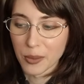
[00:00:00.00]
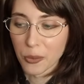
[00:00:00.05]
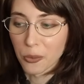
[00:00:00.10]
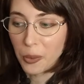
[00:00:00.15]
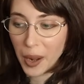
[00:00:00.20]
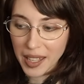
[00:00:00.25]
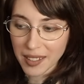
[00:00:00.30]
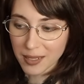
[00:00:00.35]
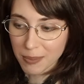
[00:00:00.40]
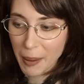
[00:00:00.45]

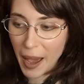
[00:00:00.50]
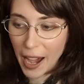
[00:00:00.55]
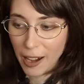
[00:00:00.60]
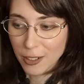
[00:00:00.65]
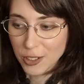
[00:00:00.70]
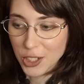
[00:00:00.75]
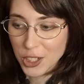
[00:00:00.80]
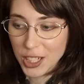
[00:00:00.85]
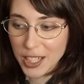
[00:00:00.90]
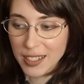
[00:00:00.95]
waist
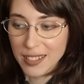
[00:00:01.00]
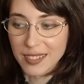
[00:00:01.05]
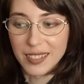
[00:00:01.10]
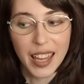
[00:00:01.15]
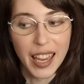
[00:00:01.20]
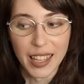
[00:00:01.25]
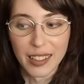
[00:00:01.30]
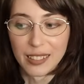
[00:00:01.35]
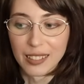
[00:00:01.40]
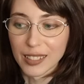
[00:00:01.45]
pouches
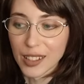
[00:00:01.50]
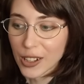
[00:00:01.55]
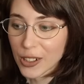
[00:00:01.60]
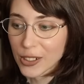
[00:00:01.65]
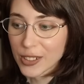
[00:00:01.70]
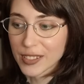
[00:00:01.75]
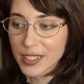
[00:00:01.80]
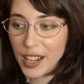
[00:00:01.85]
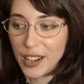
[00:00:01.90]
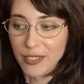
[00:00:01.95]
and
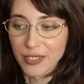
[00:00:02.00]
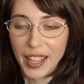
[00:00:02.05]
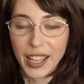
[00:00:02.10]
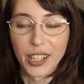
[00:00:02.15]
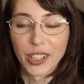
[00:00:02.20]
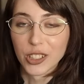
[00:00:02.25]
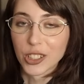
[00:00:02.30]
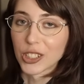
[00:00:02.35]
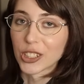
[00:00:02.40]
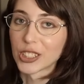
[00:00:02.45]
loads of
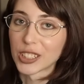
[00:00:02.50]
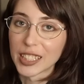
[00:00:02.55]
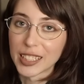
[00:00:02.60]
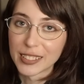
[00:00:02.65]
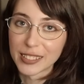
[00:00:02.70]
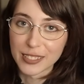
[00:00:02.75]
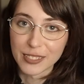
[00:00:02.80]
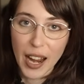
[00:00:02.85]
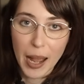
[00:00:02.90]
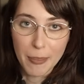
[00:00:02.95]
like girly
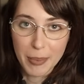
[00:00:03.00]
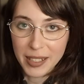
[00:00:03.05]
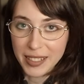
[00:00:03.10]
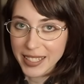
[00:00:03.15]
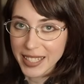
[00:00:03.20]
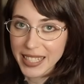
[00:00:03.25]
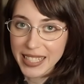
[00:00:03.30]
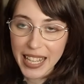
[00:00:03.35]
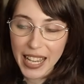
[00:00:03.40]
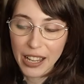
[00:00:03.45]
strappy
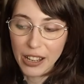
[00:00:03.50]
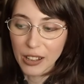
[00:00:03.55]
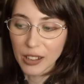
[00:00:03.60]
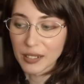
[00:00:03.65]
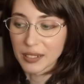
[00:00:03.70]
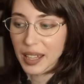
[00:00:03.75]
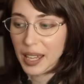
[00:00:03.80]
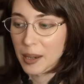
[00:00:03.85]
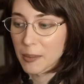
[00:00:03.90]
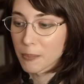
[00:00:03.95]

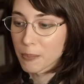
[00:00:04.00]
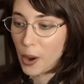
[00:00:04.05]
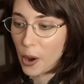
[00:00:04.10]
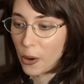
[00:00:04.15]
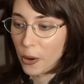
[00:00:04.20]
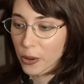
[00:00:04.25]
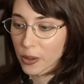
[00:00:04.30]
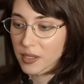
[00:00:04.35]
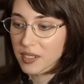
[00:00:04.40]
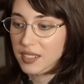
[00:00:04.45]
details and
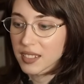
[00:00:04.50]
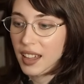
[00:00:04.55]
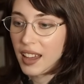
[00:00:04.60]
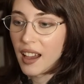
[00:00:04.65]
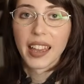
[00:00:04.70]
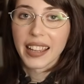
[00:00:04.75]
bows.